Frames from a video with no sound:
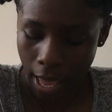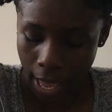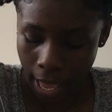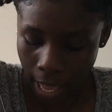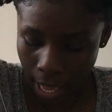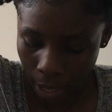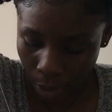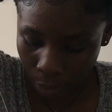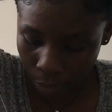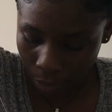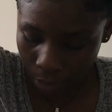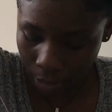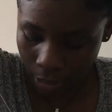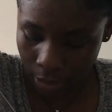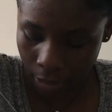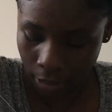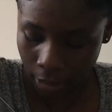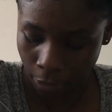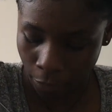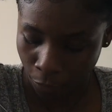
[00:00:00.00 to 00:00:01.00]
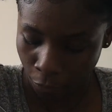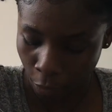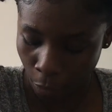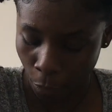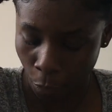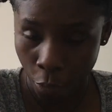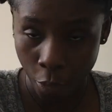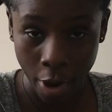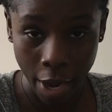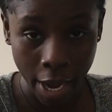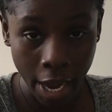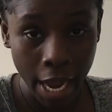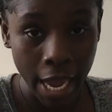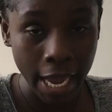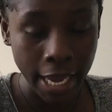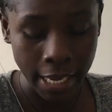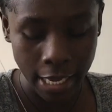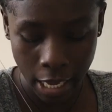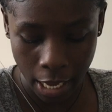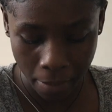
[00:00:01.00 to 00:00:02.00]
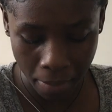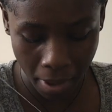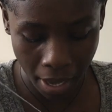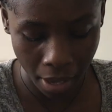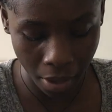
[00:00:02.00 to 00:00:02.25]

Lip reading: Out, then from where it came